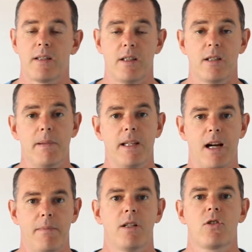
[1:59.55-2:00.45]
that it's
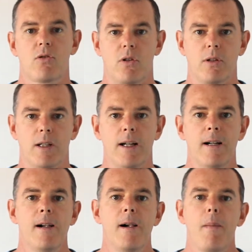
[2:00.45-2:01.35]
becoming stronger,
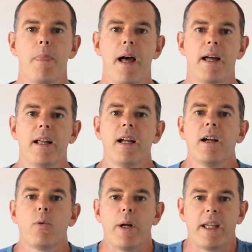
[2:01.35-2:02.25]
that
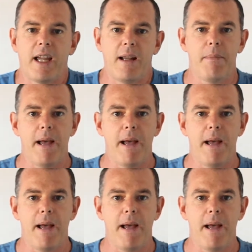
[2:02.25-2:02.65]
we can